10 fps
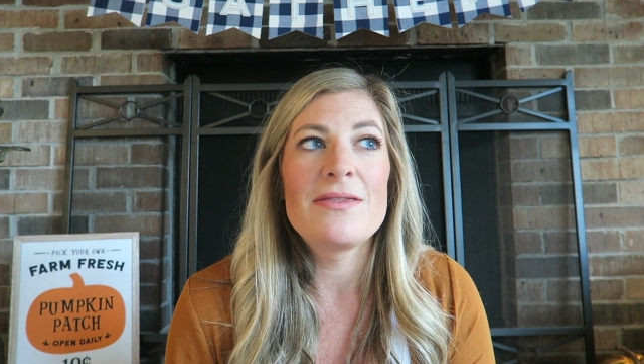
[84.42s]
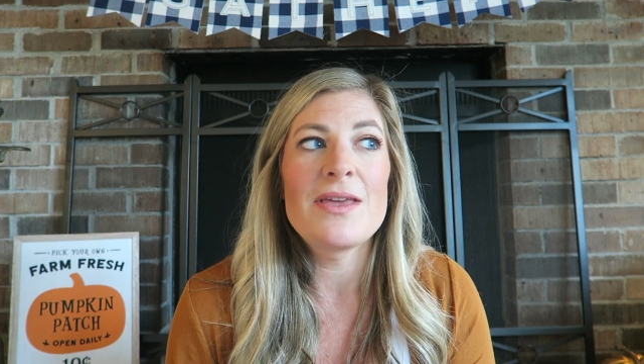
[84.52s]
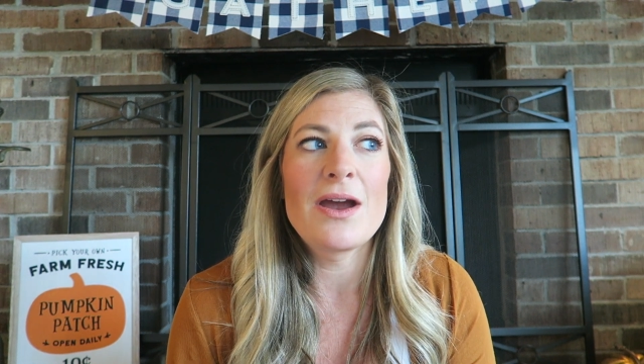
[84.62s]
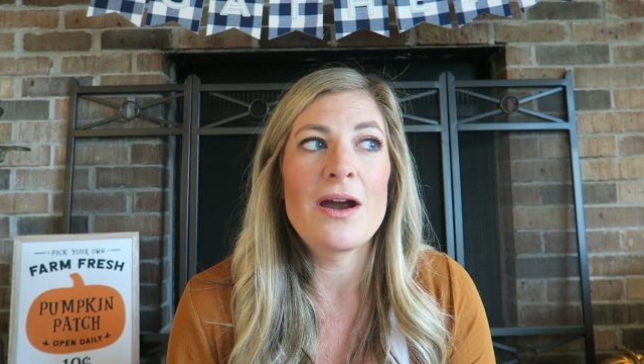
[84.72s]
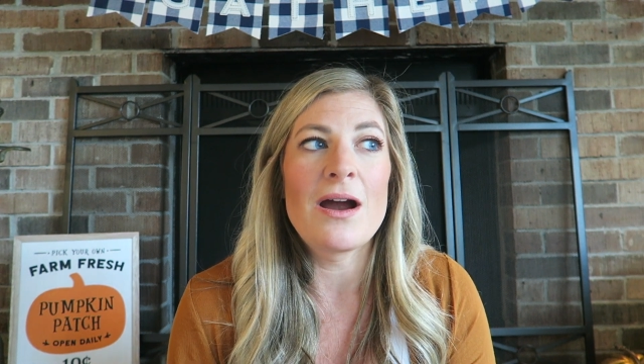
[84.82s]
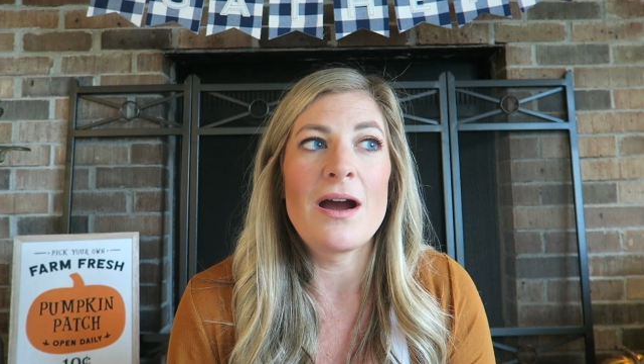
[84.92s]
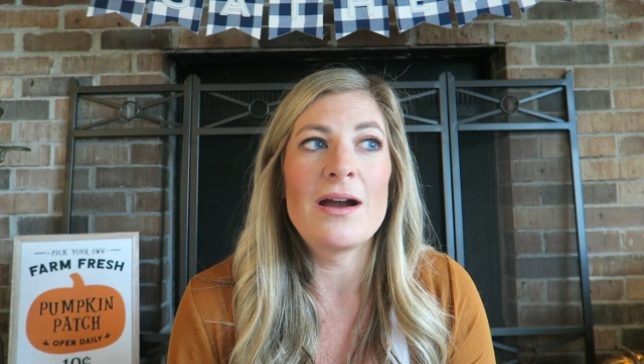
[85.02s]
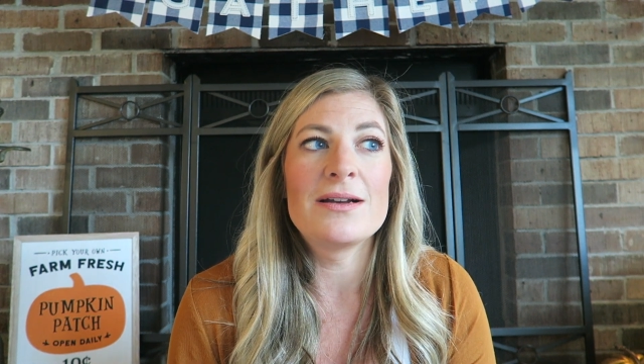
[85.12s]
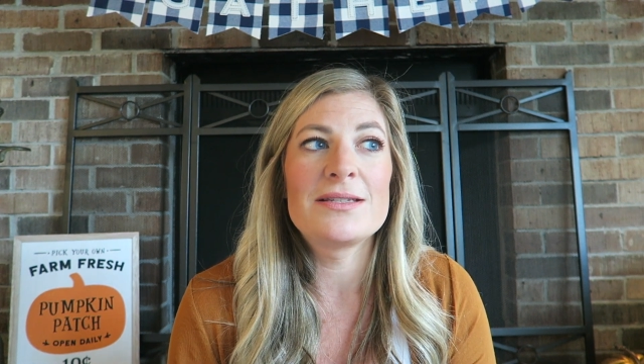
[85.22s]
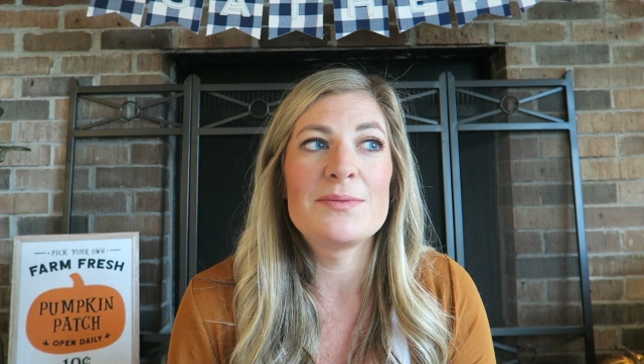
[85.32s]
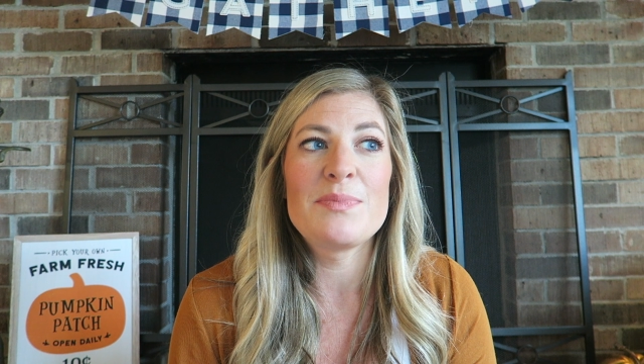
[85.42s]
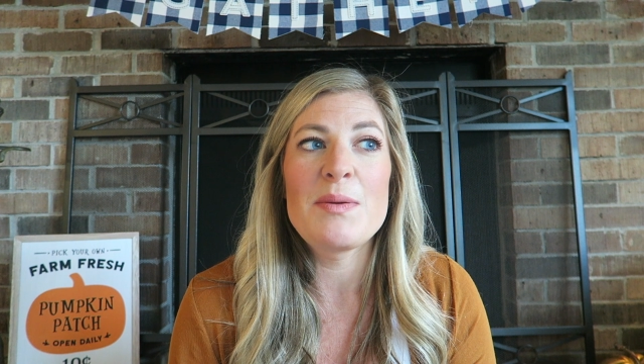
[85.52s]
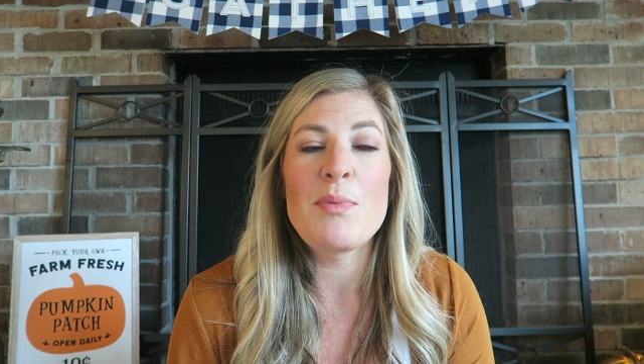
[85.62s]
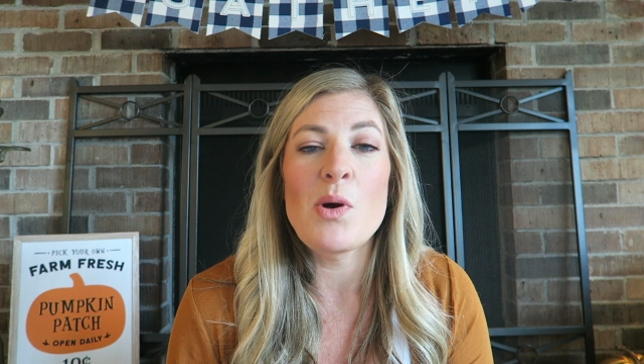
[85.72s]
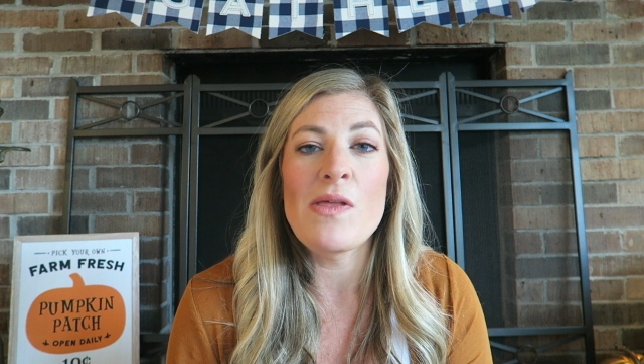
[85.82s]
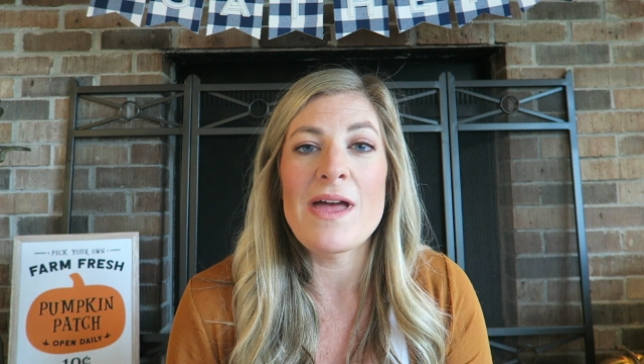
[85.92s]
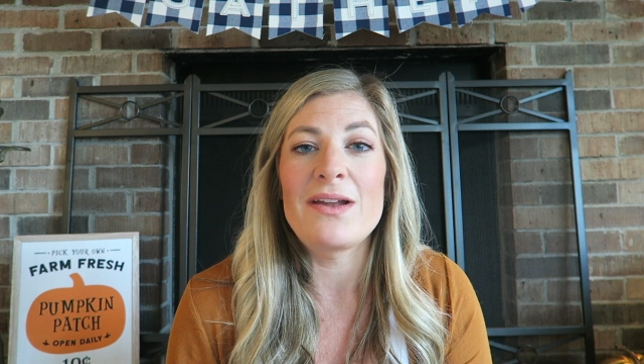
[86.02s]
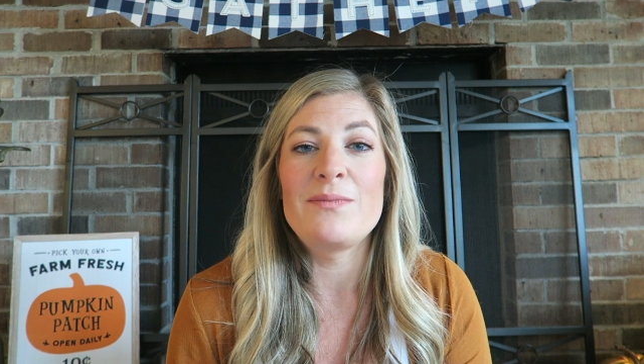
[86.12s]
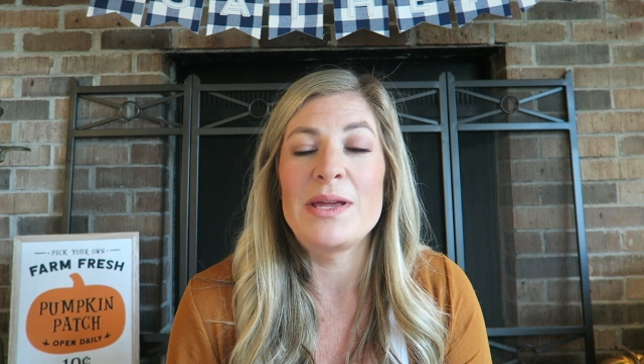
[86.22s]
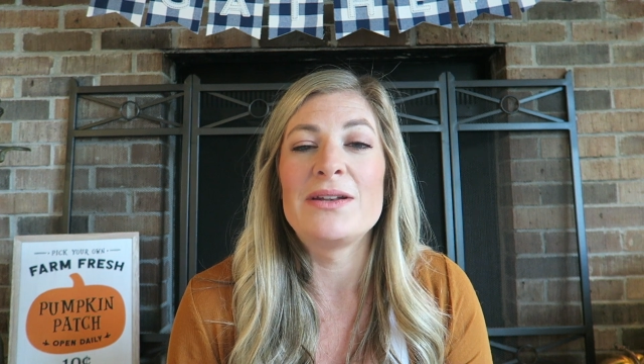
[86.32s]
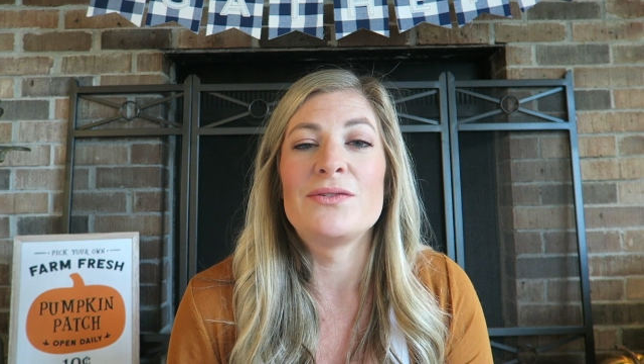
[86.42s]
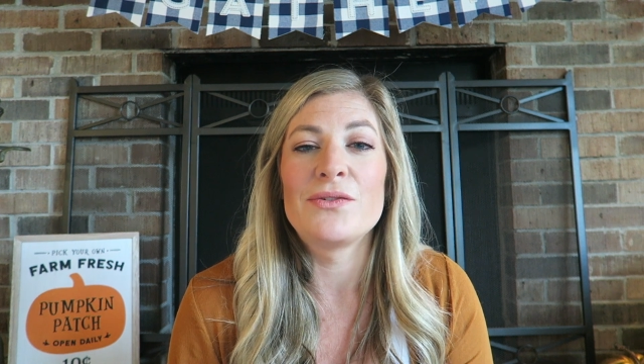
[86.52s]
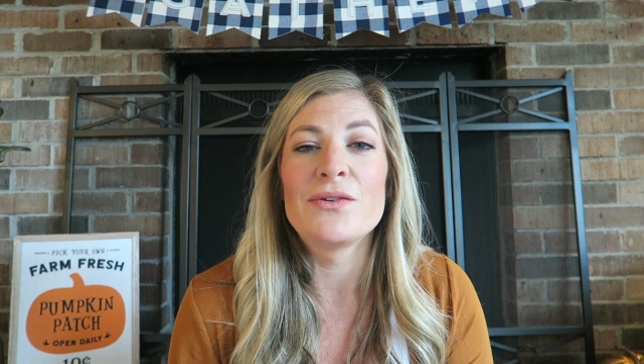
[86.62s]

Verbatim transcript: there are some people that have been